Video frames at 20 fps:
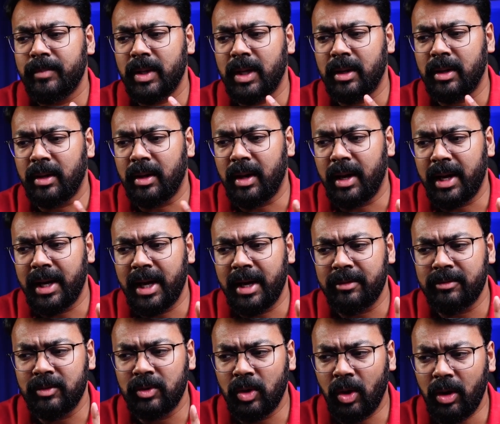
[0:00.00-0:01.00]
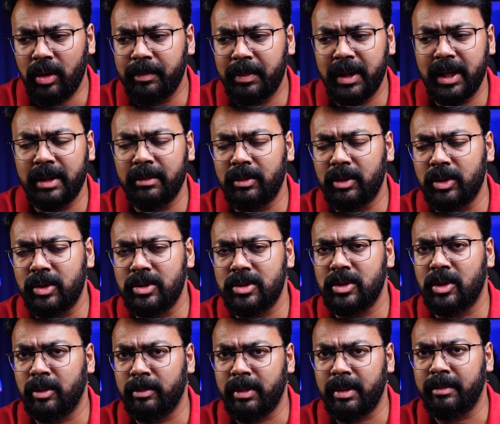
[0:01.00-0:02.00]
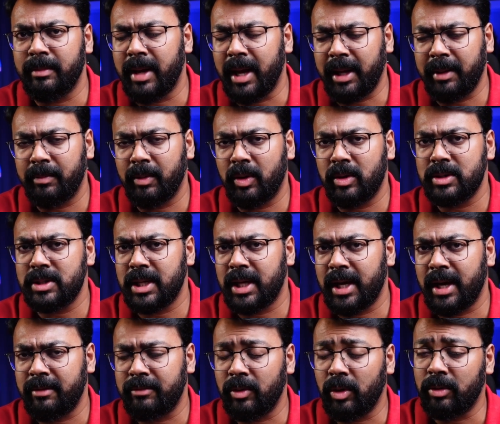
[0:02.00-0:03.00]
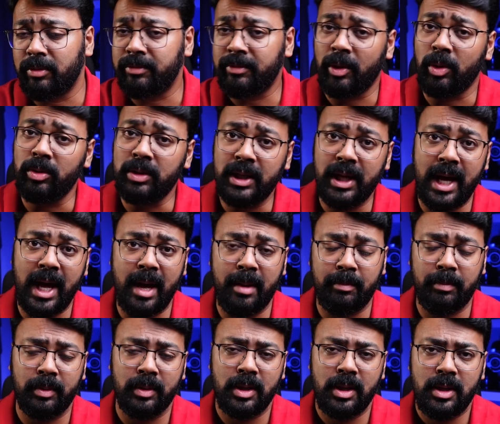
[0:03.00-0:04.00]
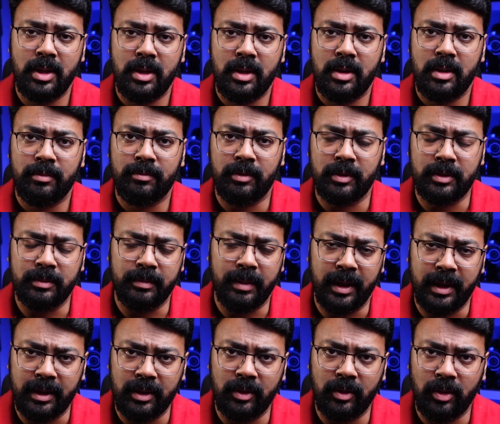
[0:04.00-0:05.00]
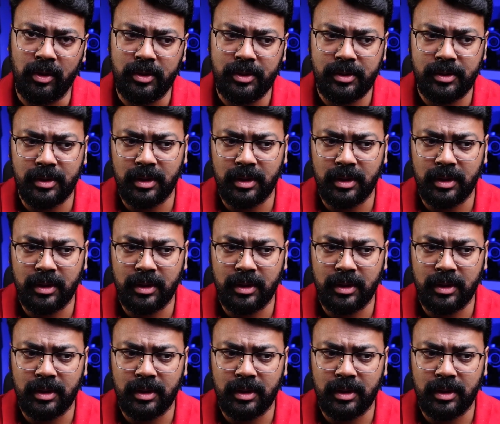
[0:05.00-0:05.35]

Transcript: Uh, I have not been able to use it on my Mac because I have not found the app for the Macintosh.